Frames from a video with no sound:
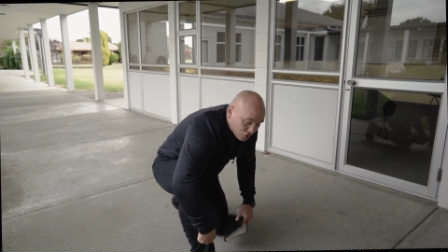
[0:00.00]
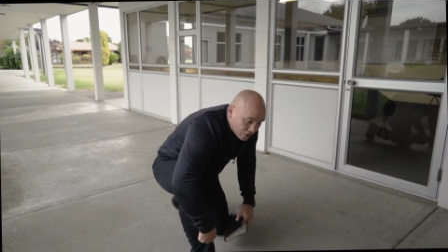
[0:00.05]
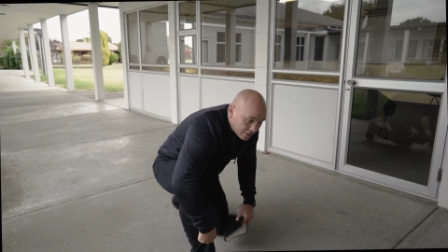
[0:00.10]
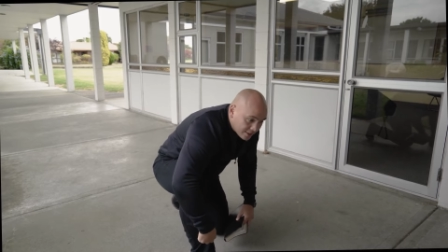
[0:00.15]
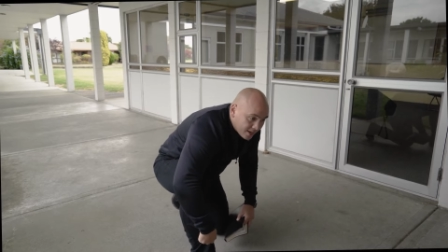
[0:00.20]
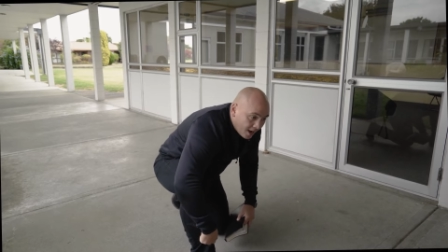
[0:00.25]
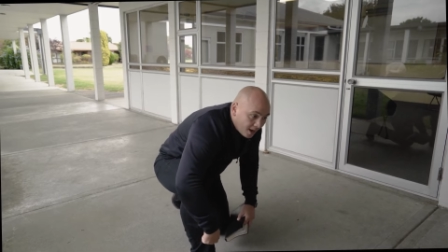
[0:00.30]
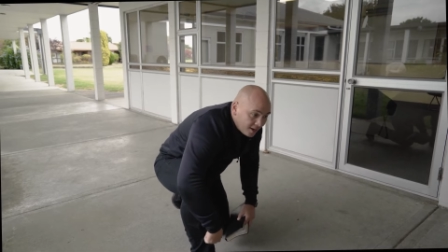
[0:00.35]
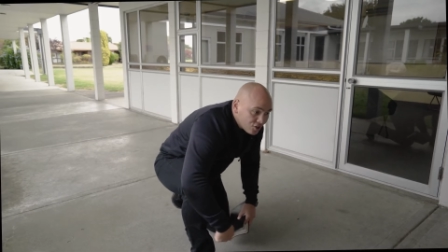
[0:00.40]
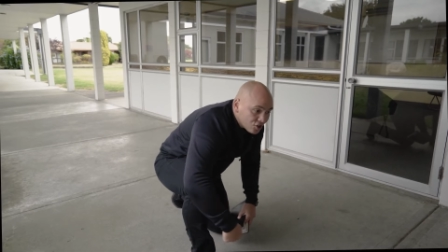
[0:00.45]
she
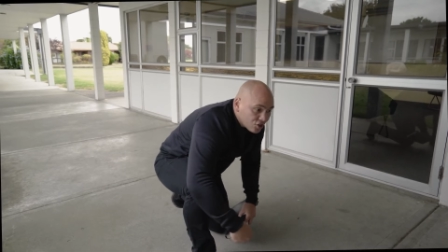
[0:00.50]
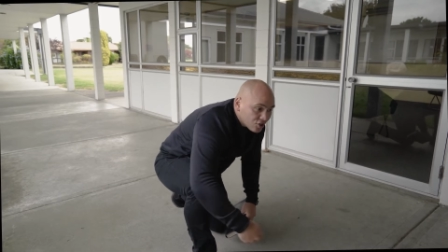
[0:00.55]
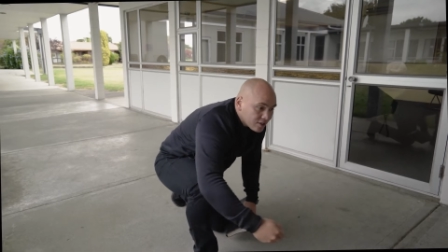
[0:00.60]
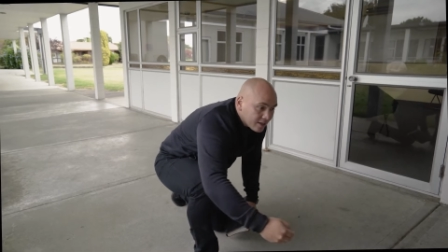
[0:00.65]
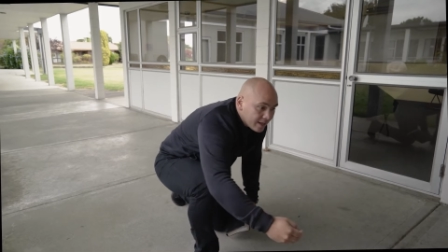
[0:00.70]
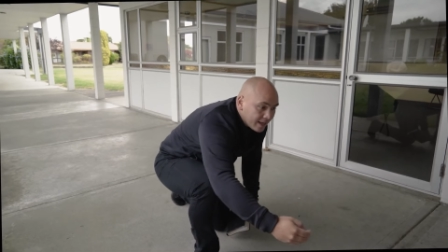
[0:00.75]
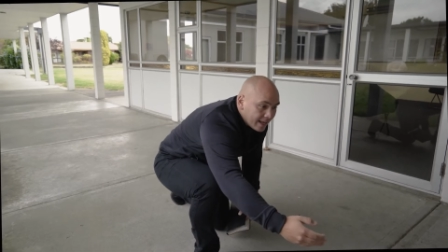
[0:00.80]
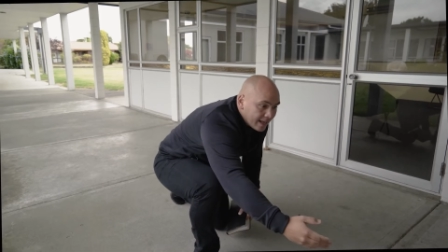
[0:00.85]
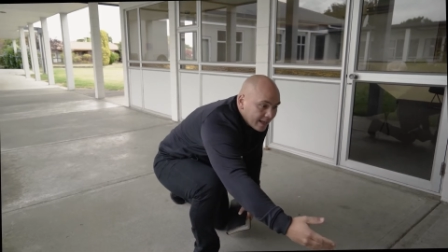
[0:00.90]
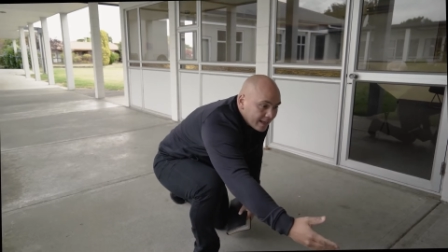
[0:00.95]

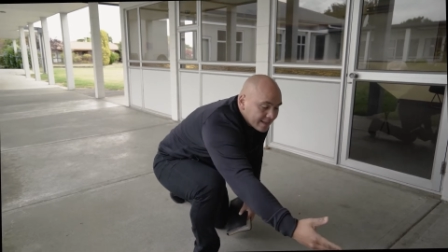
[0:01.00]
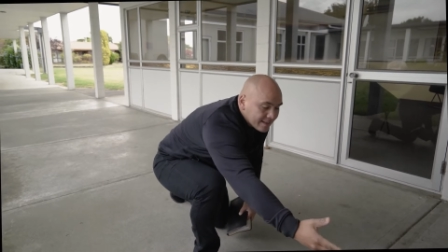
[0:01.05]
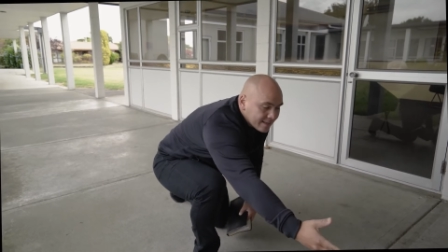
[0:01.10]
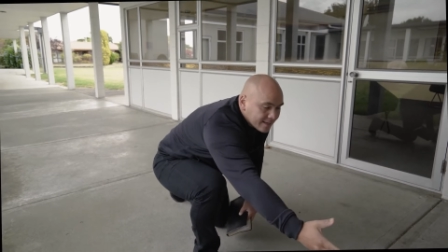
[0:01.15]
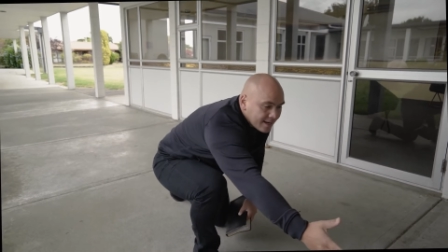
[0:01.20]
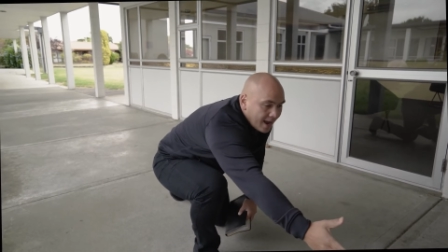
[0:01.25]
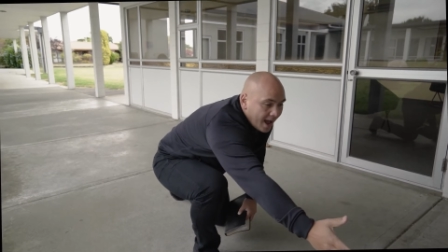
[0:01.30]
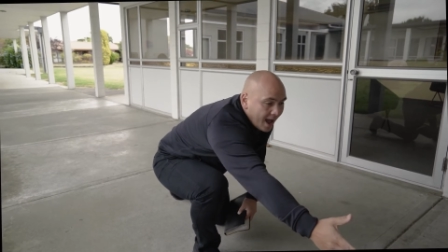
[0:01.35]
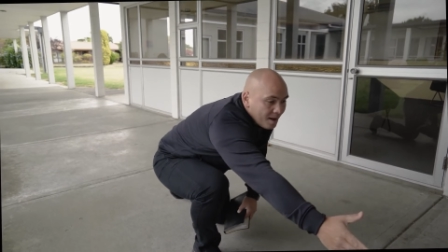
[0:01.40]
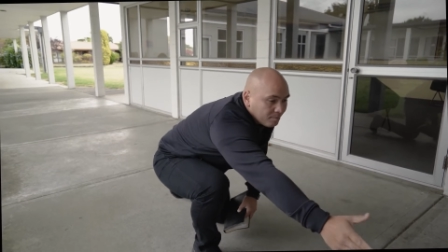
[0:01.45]
touched
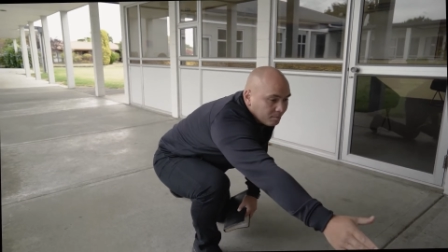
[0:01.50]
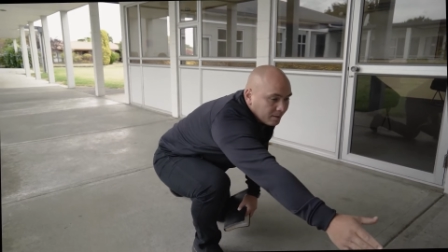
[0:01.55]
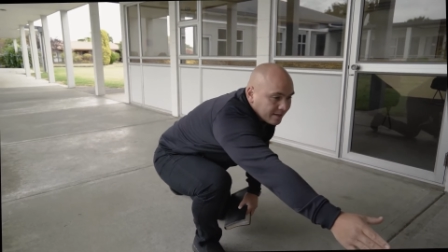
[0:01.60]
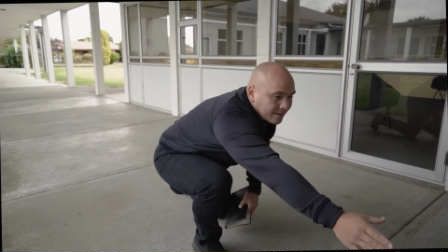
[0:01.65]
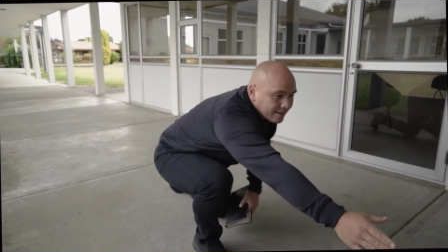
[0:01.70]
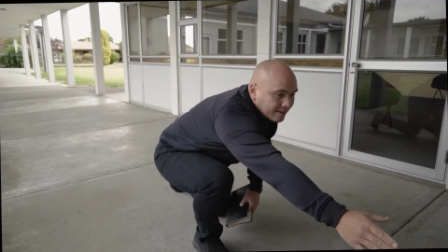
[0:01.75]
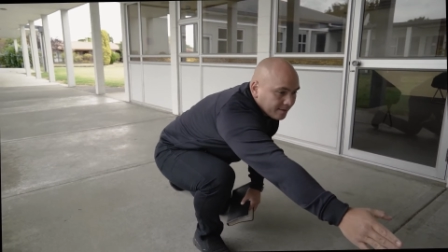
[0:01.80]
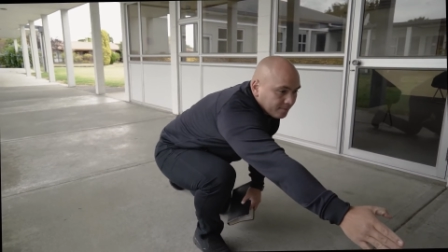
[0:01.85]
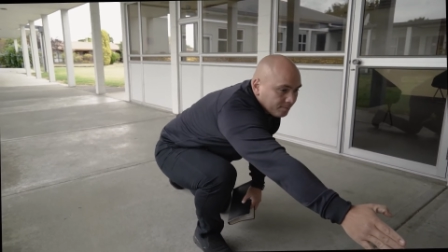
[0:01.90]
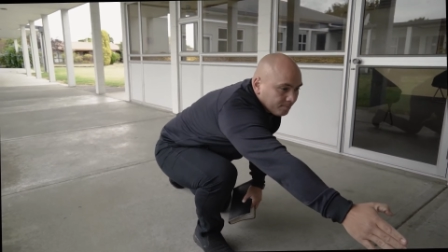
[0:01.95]
his
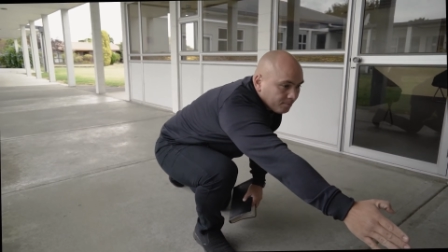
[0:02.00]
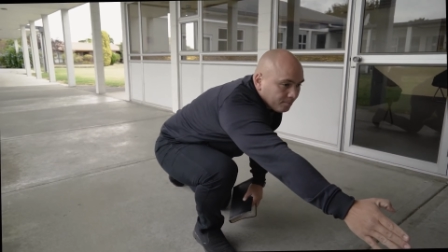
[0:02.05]
garment,